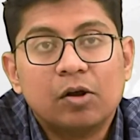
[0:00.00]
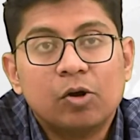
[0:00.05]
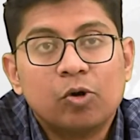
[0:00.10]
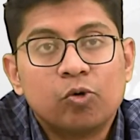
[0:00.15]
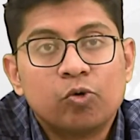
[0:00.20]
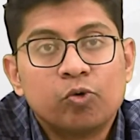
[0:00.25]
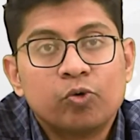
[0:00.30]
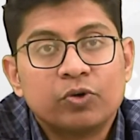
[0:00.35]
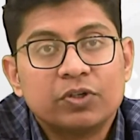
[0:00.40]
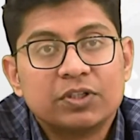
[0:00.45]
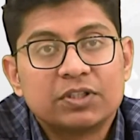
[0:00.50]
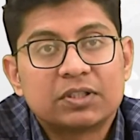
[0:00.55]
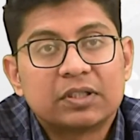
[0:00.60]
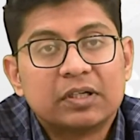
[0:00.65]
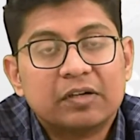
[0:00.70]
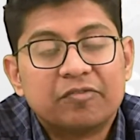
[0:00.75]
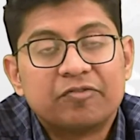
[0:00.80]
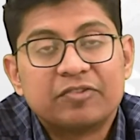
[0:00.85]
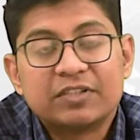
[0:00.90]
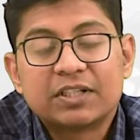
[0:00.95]
who is
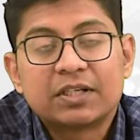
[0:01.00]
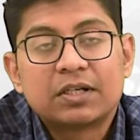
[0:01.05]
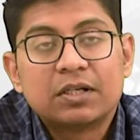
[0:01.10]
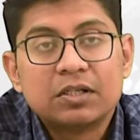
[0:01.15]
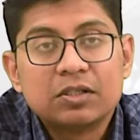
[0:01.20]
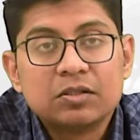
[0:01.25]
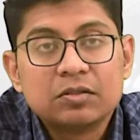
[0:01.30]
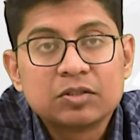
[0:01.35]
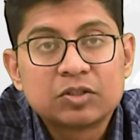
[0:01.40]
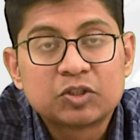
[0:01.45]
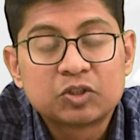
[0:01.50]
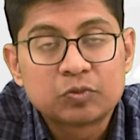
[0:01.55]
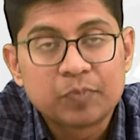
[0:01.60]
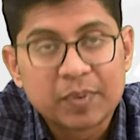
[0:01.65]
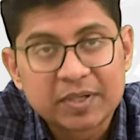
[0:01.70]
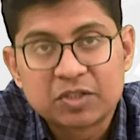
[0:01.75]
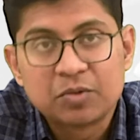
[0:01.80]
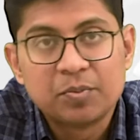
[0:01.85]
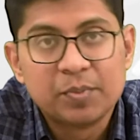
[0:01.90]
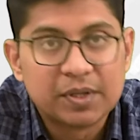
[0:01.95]
a physical
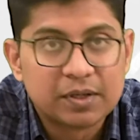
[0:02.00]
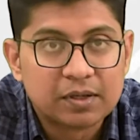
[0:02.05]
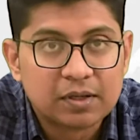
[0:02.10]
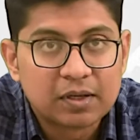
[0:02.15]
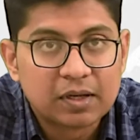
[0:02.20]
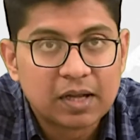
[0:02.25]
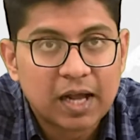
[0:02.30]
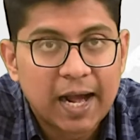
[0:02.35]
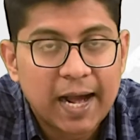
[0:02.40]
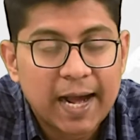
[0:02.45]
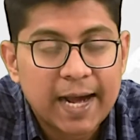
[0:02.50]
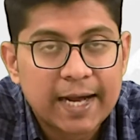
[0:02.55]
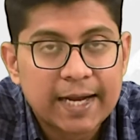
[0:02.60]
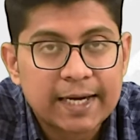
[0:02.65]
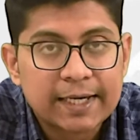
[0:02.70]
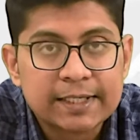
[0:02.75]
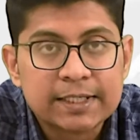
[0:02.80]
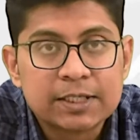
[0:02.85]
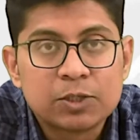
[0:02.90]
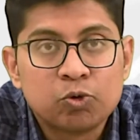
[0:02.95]
specimen
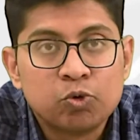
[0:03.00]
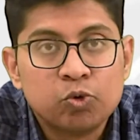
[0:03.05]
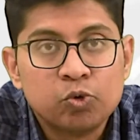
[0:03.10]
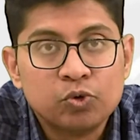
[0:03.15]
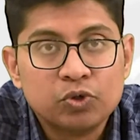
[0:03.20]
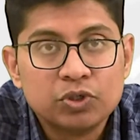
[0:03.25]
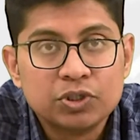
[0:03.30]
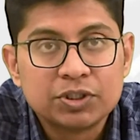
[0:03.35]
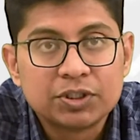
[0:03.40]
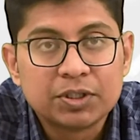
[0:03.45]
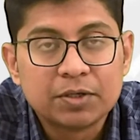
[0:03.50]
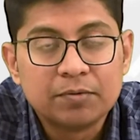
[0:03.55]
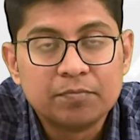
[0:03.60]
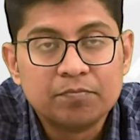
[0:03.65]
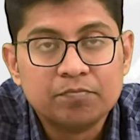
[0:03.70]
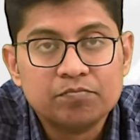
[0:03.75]
and who is